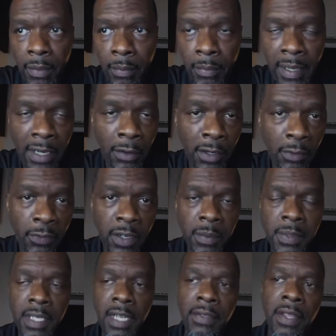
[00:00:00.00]
But on the flip
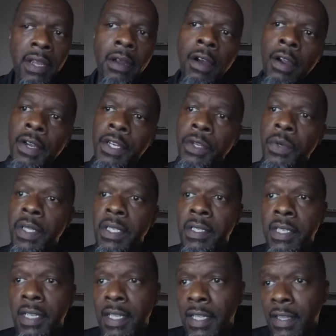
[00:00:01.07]
side, there are
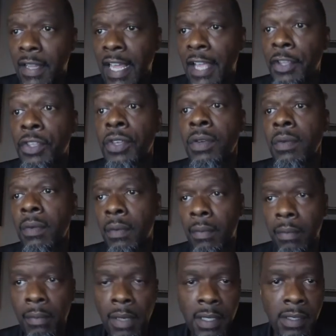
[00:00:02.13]
duties that you
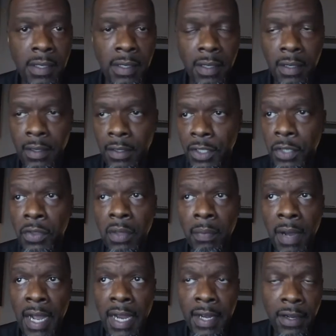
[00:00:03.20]
the
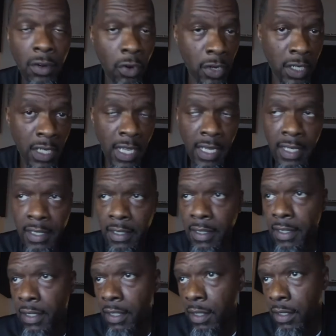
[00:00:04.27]
buyer or client,
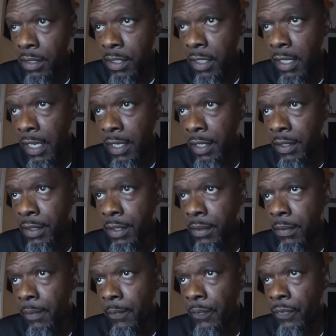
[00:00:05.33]
should adhere to.
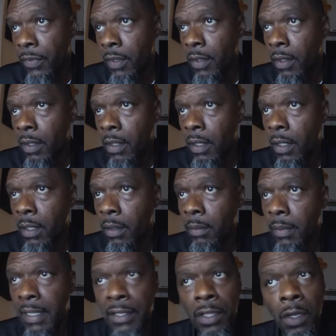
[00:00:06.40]

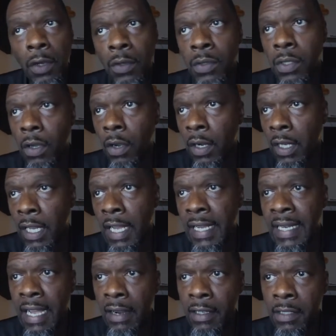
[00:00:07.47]
And those are
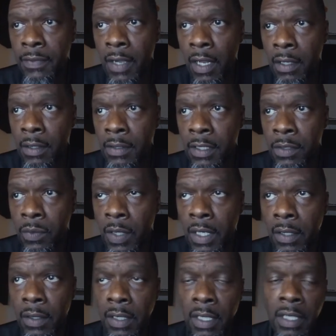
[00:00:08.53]
lined out as follows as well.